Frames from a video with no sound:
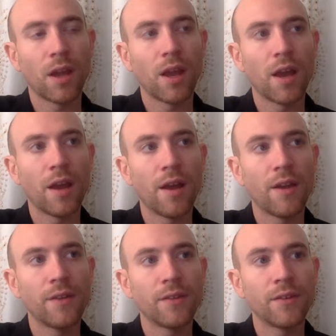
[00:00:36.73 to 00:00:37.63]

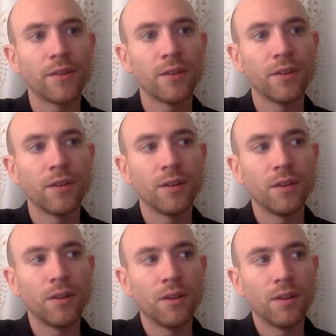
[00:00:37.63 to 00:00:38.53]
and
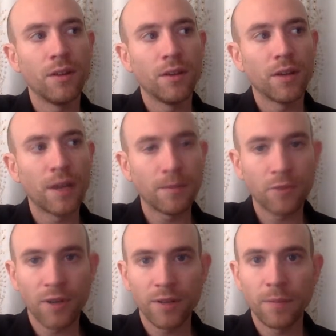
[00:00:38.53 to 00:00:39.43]

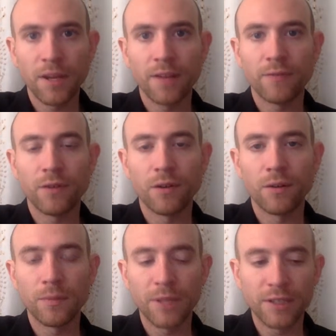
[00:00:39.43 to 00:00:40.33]
kept trying to pay it
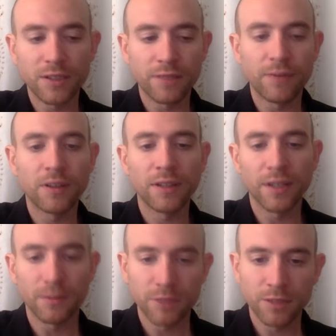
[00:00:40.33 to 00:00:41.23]
forward because I felt
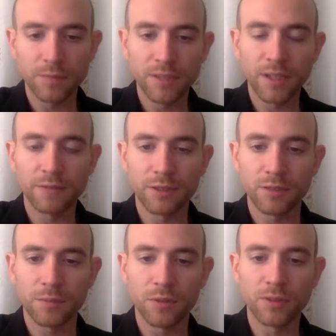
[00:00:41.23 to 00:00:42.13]
like it was something I
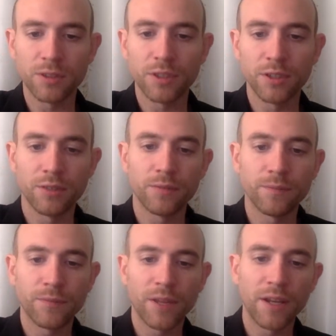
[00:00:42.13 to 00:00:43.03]
was supposed to
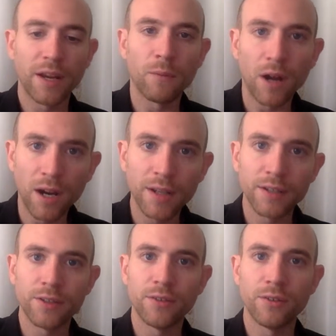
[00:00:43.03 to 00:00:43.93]
do, and I
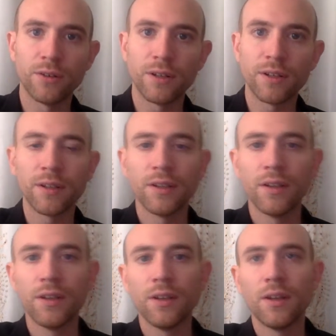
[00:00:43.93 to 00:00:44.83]
wanted to do it.
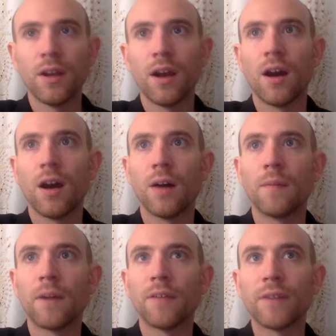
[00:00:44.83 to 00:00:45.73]

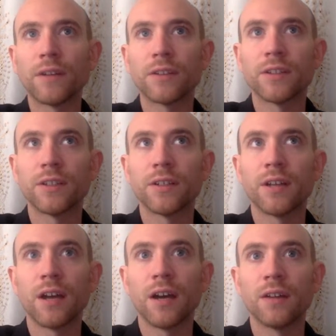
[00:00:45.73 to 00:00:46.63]
I felt
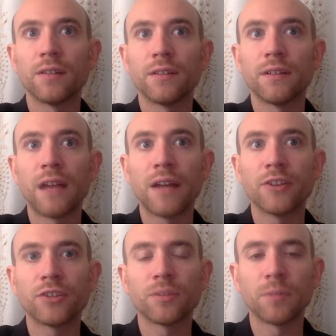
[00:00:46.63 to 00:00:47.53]

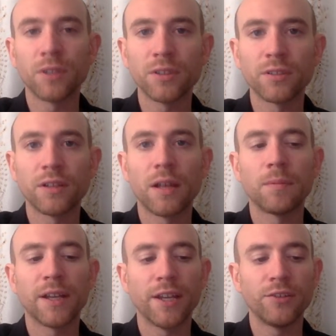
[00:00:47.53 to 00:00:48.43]
not just a personal
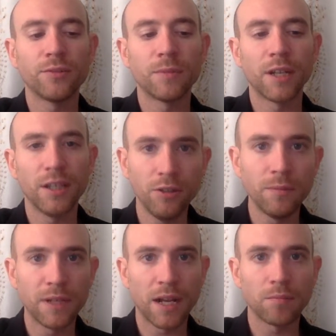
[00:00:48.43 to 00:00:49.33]
obligation, but a
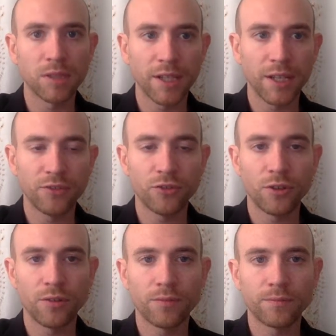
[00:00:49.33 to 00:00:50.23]
human
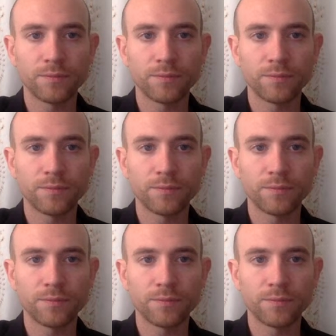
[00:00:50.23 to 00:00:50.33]
obligation.